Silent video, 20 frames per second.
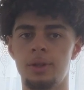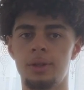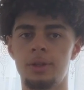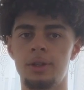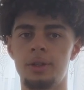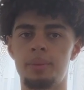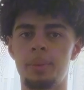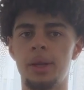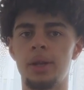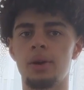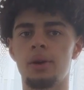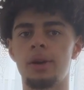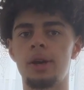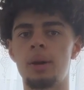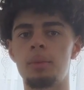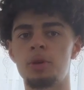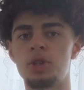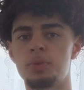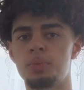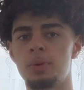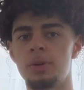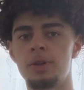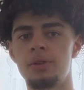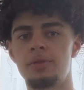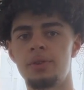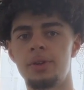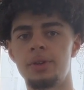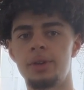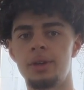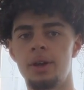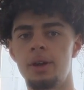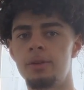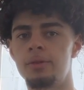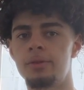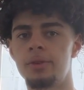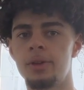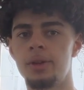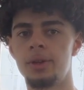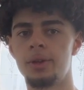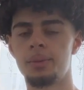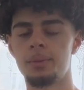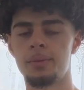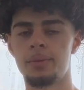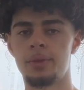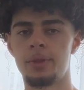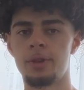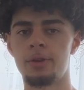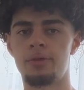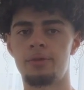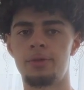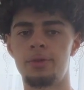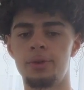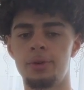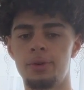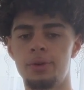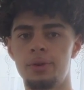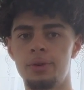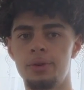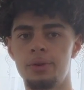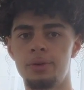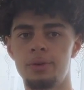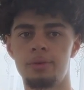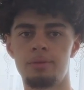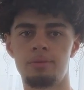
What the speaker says: Depending on how much body fat you have, if you're